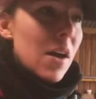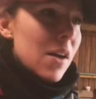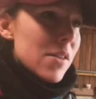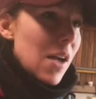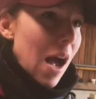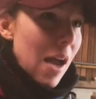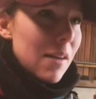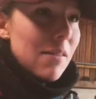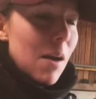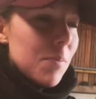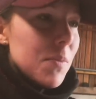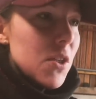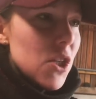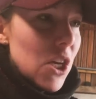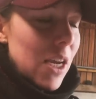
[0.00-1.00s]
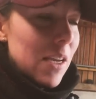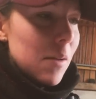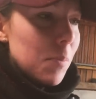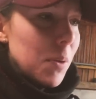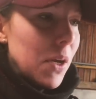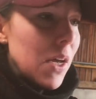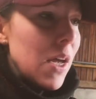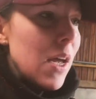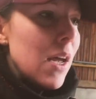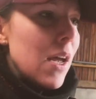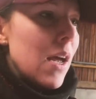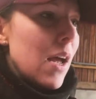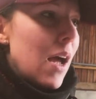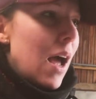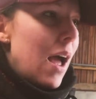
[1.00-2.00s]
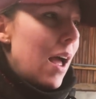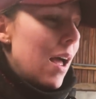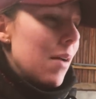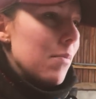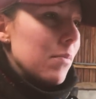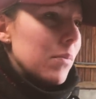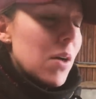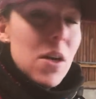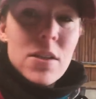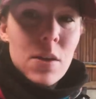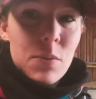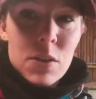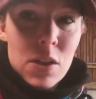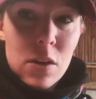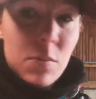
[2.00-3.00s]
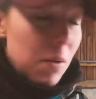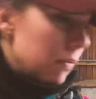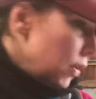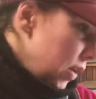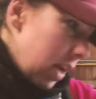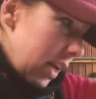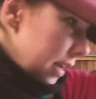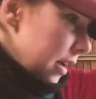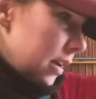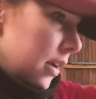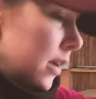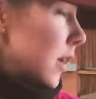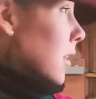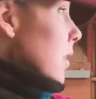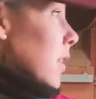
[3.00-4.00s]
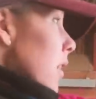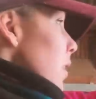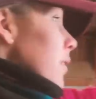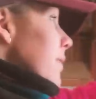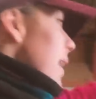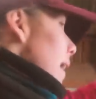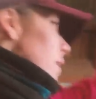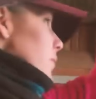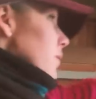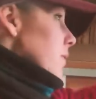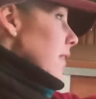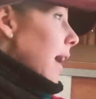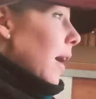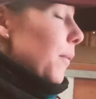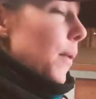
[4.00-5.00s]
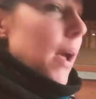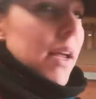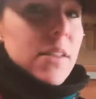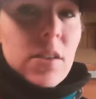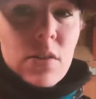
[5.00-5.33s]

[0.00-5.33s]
So I grabbed the sheep because it was going to be running down that way to